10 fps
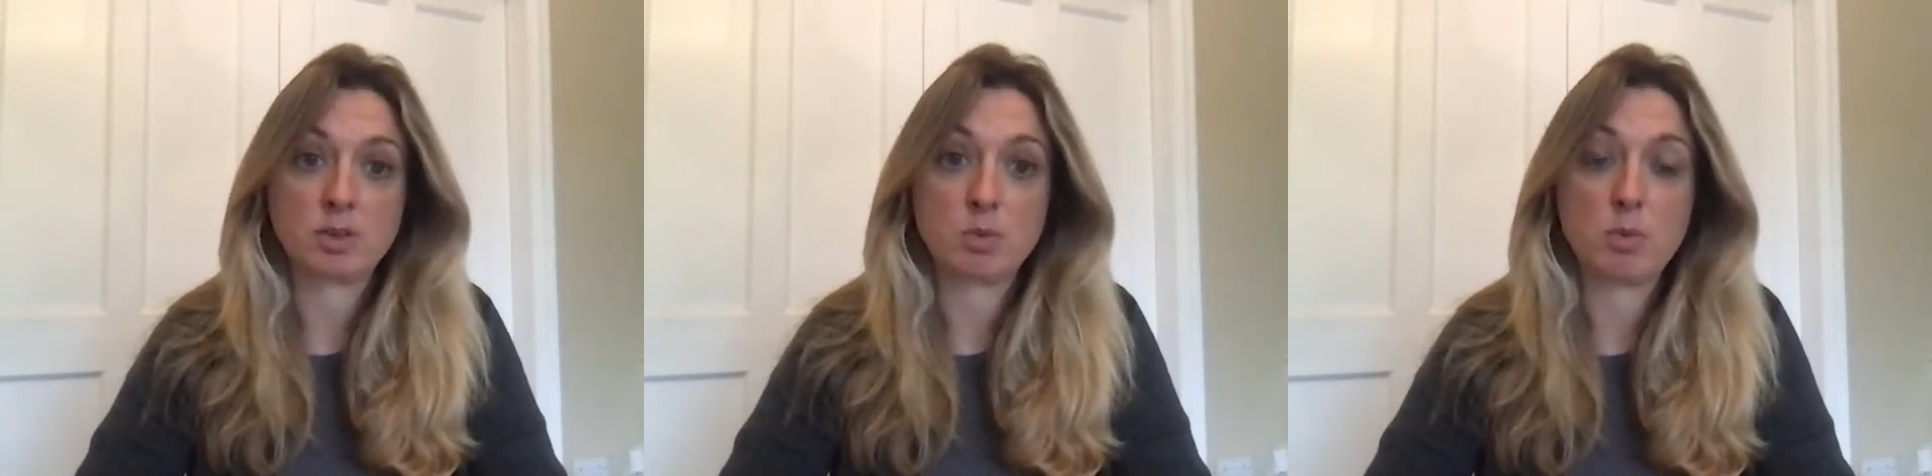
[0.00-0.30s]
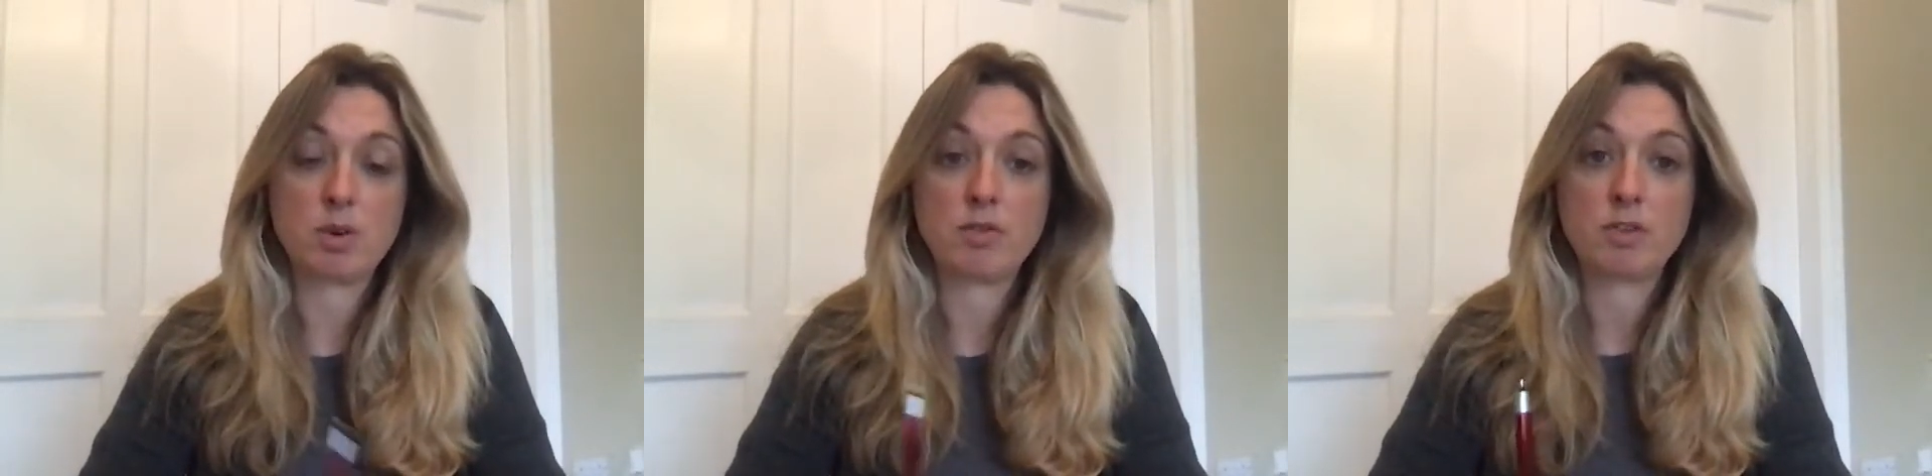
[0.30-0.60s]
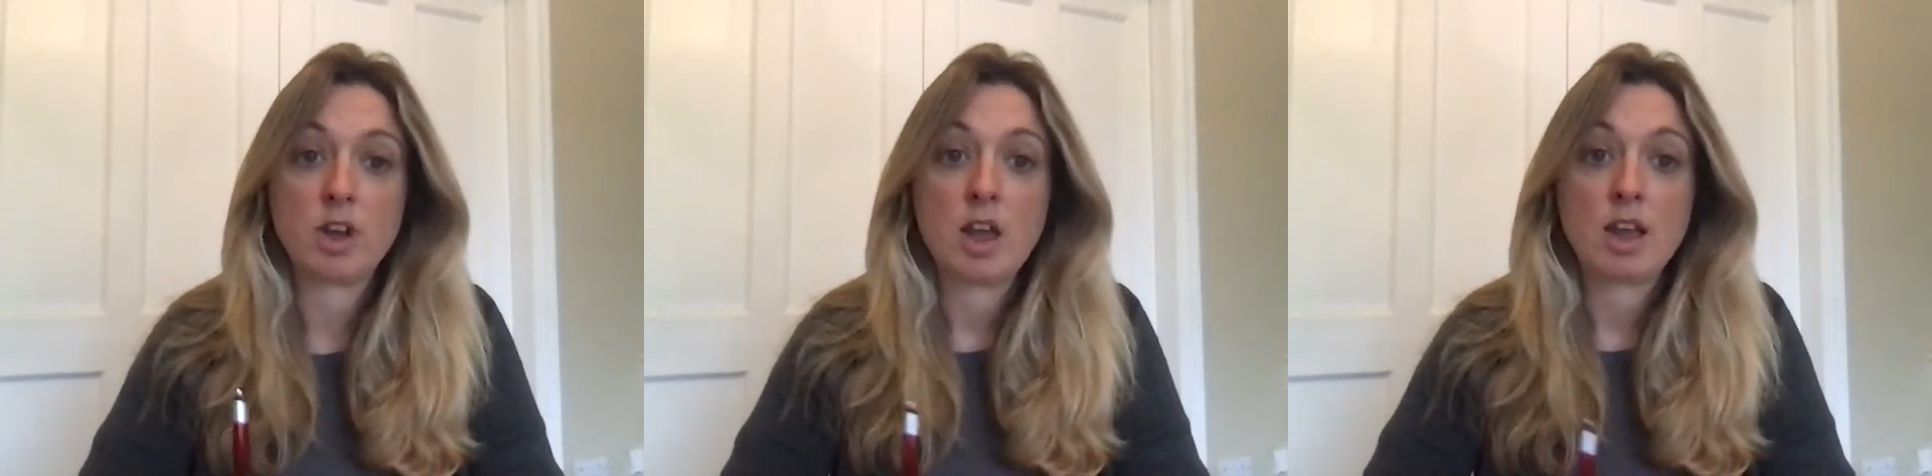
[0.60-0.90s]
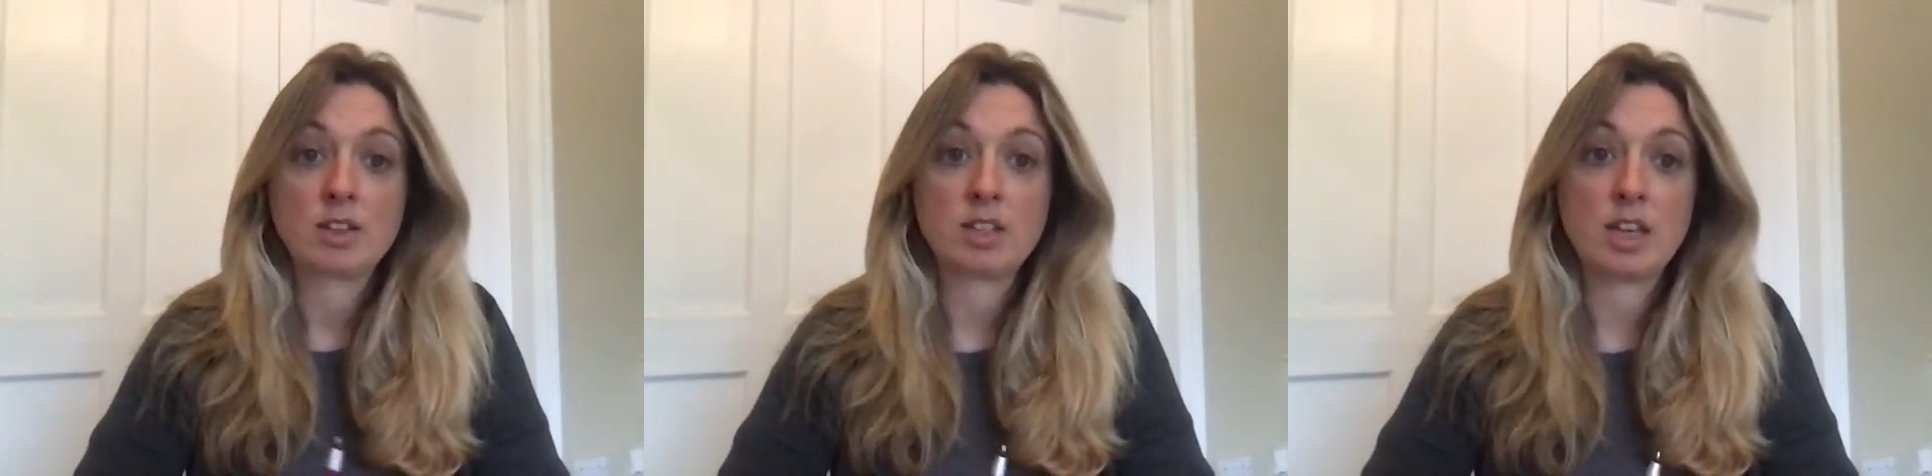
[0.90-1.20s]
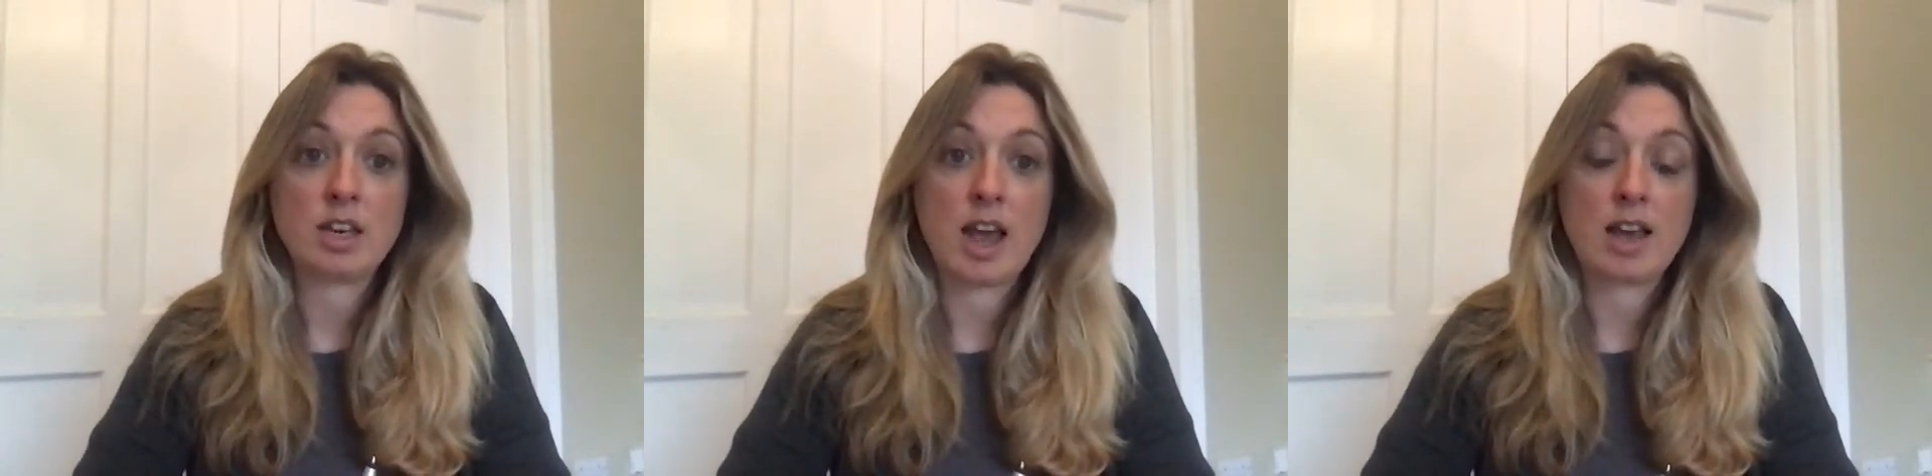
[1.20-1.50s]
And what we've
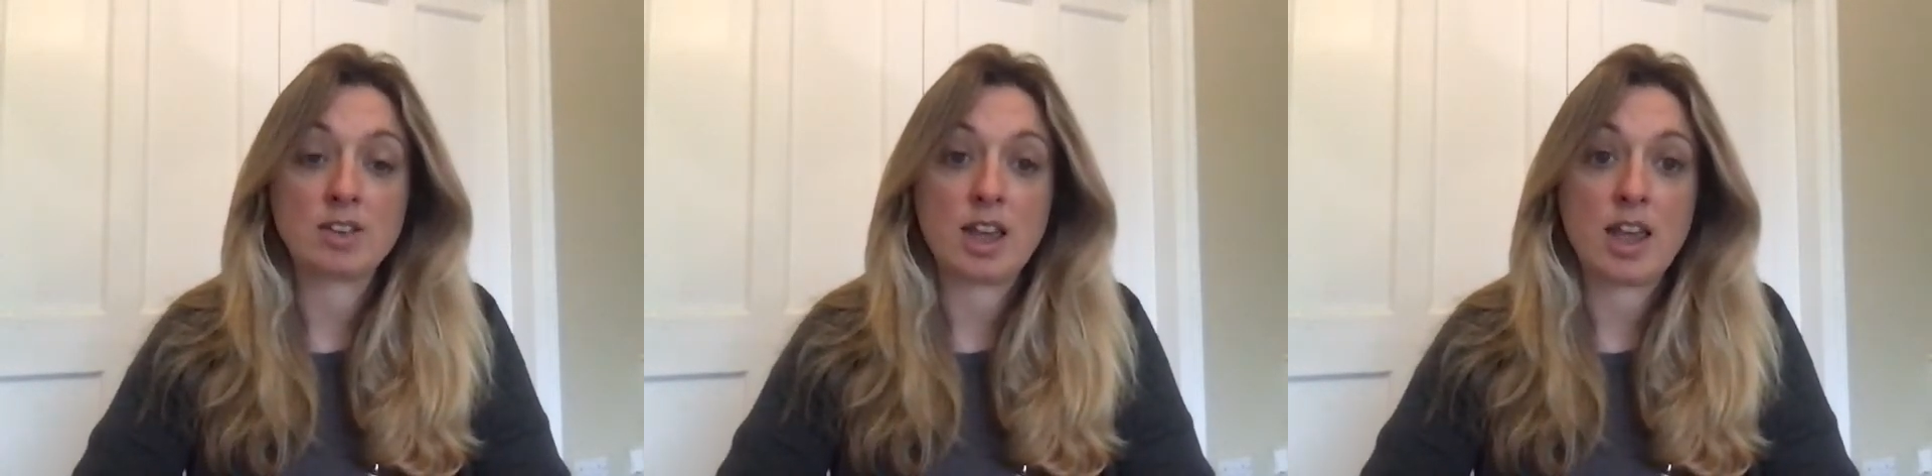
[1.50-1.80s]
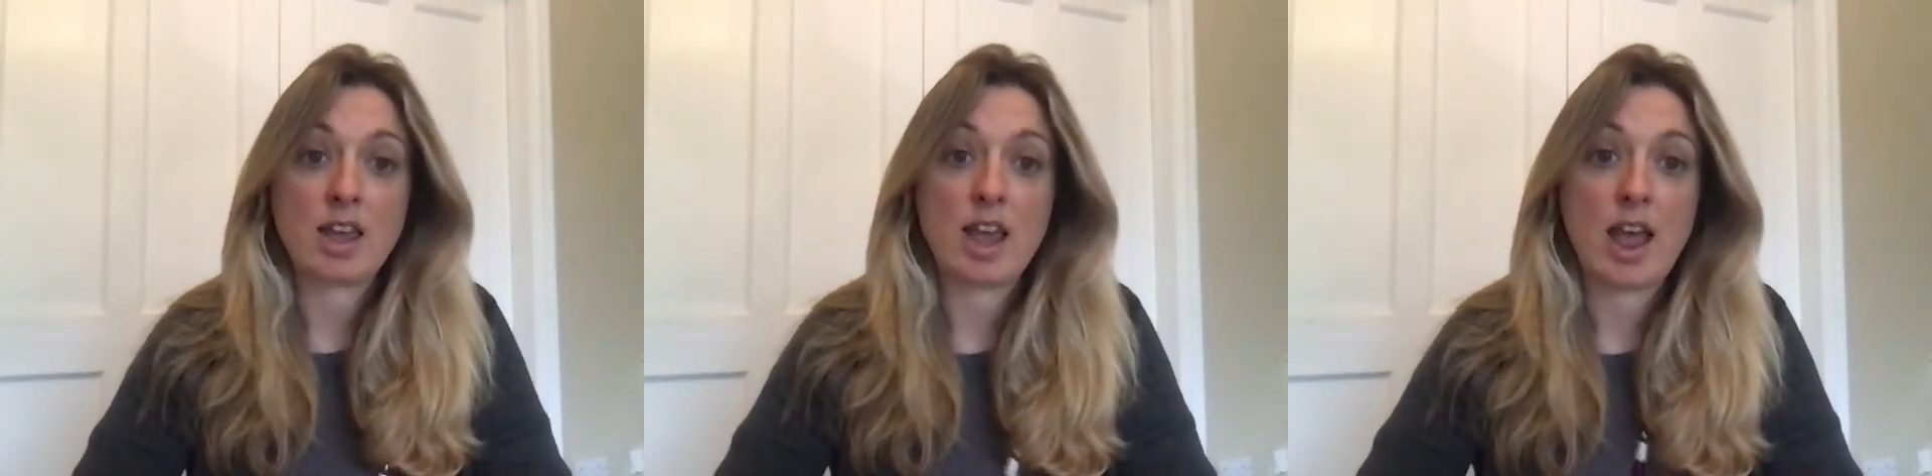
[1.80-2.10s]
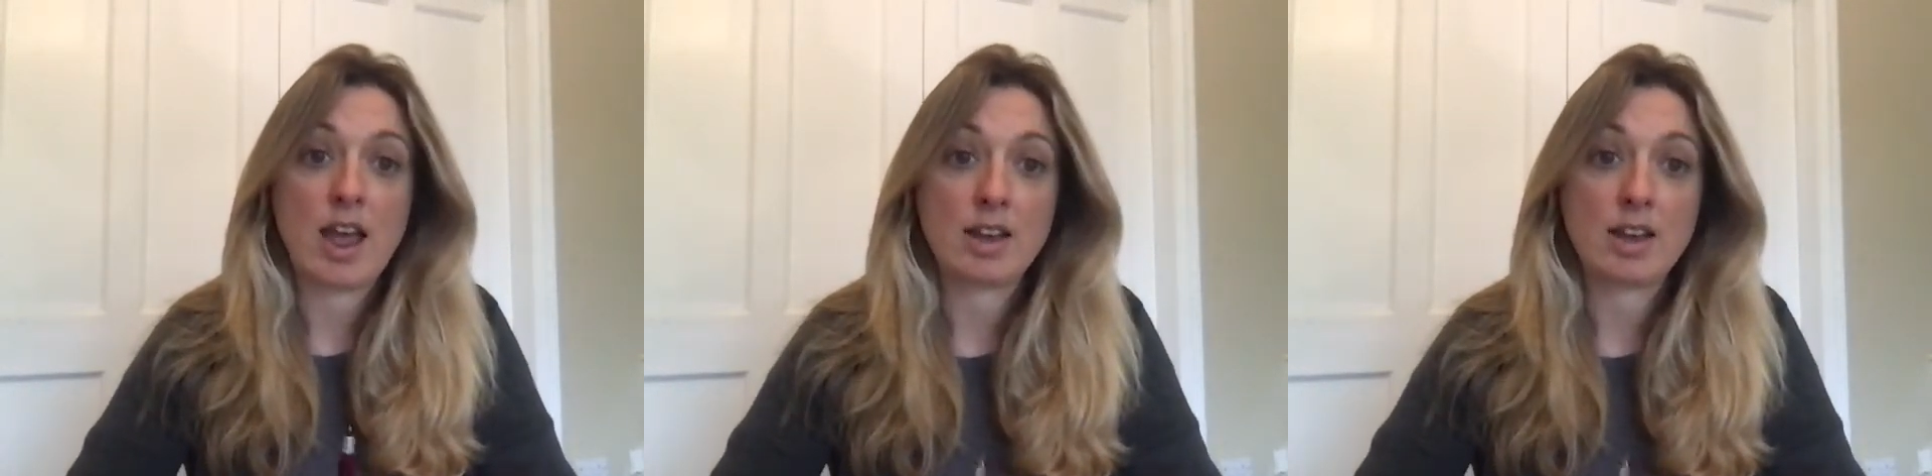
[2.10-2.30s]
seen as a